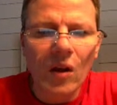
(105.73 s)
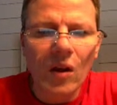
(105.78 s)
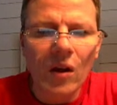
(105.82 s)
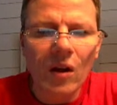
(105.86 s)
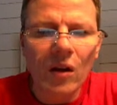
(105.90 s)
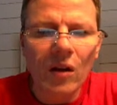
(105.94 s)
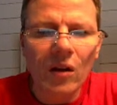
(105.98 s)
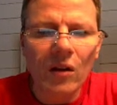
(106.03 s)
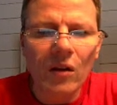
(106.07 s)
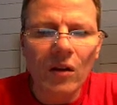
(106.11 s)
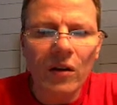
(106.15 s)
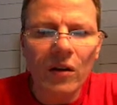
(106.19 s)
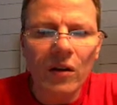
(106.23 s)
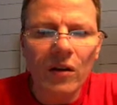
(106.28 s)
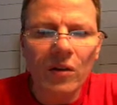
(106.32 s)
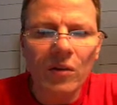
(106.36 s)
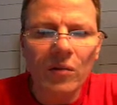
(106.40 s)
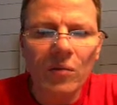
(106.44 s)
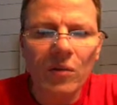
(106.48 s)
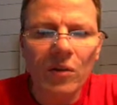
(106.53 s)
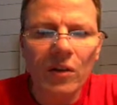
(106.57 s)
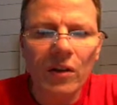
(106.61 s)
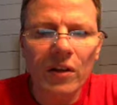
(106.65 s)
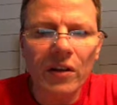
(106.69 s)
Now I need to
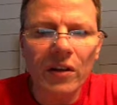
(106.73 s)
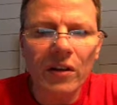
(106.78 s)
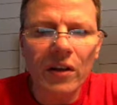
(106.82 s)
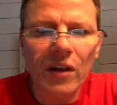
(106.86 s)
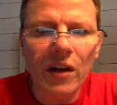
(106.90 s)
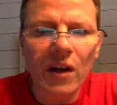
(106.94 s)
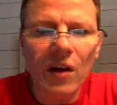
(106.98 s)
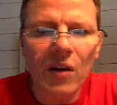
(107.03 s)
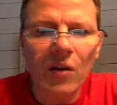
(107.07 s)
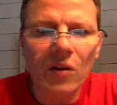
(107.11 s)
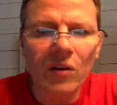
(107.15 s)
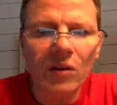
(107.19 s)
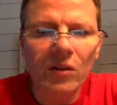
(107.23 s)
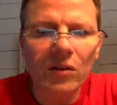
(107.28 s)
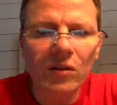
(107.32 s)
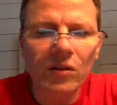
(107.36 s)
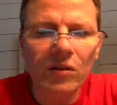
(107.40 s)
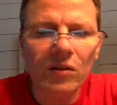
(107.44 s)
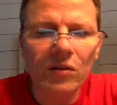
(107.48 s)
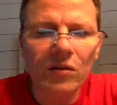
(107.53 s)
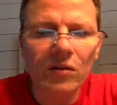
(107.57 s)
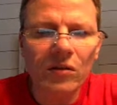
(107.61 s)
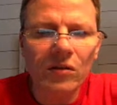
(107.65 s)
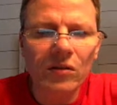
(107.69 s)
bring it down.
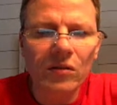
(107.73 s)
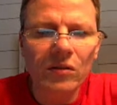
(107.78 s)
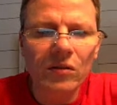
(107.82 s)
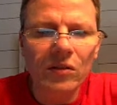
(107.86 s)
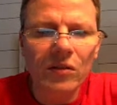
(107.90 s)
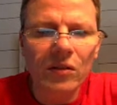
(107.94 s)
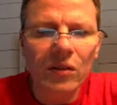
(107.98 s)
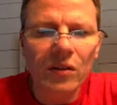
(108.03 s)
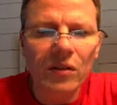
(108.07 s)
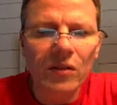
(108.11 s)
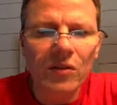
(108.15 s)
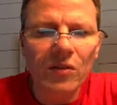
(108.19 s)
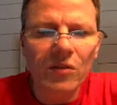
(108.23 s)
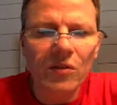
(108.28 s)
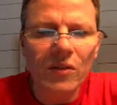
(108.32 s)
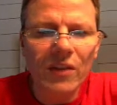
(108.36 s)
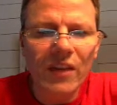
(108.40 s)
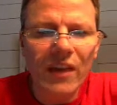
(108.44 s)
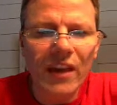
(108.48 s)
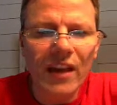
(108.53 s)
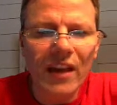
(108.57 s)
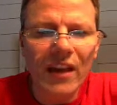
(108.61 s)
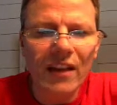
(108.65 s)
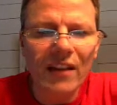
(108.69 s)
So
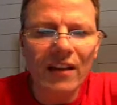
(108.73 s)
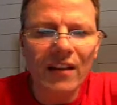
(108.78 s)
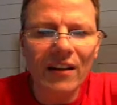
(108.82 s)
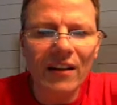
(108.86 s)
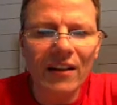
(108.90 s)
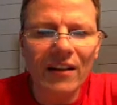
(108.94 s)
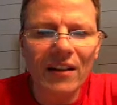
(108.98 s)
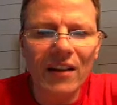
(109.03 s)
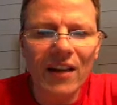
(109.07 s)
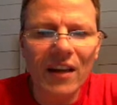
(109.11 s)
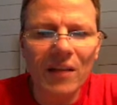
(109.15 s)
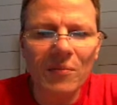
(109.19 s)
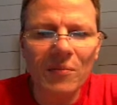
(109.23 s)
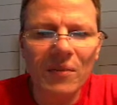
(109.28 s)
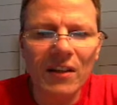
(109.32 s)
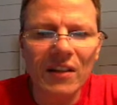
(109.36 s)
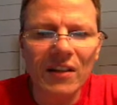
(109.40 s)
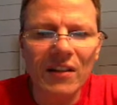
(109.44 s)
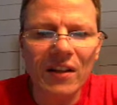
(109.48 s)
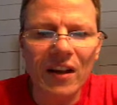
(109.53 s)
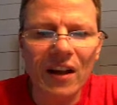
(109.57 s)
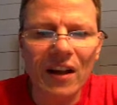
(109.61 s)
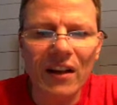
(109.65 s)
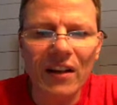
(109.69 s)
again, it can be
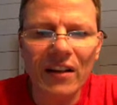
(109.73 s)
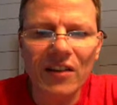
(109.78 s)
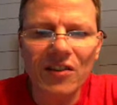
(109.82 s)
done.